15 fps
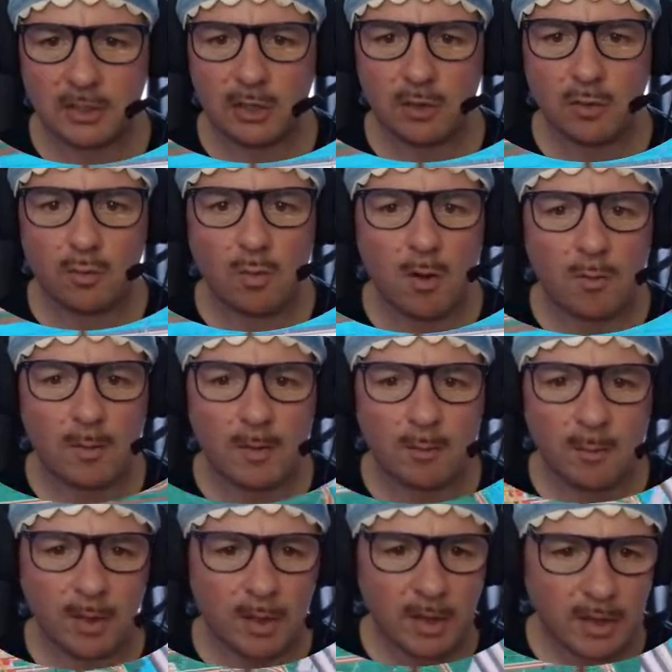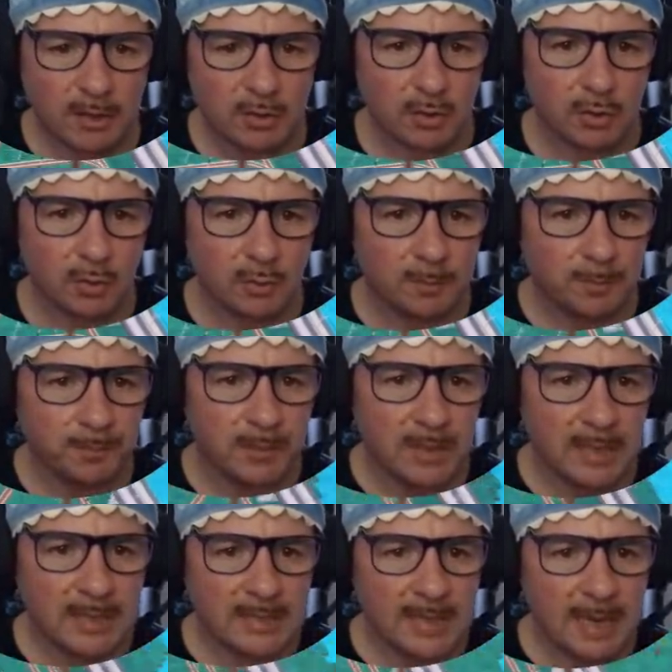So what we were going to do
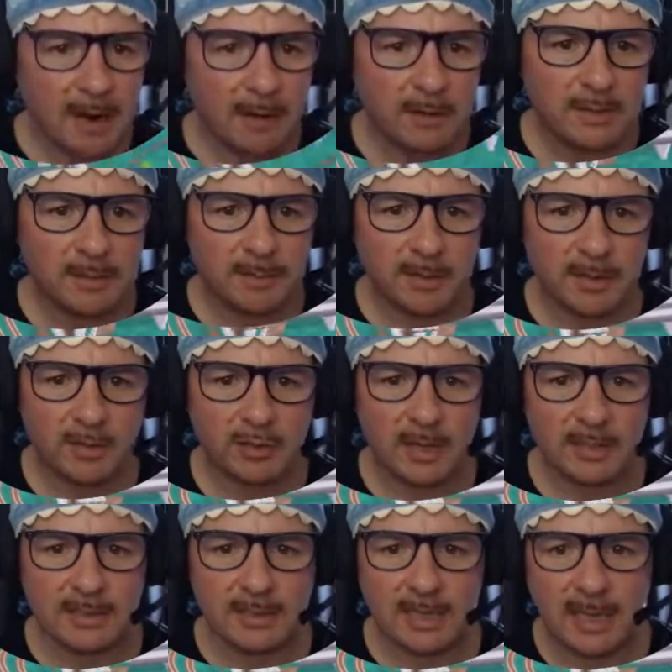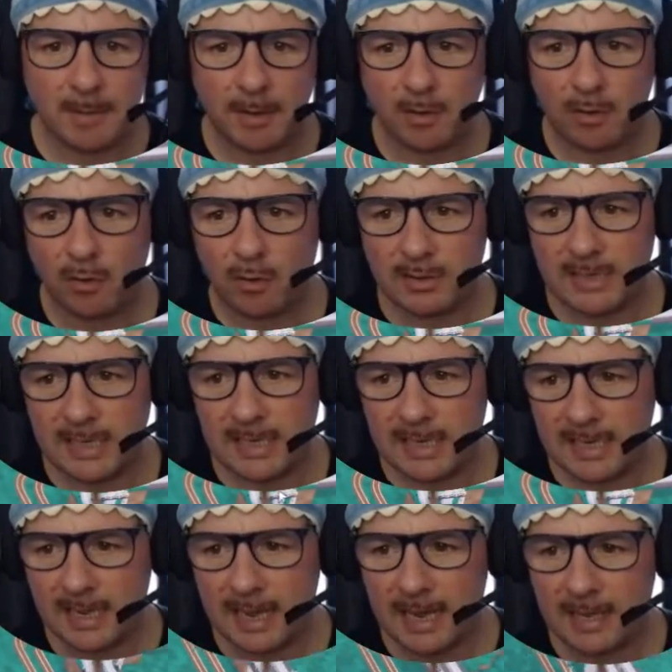is encourage some of the trains to come across here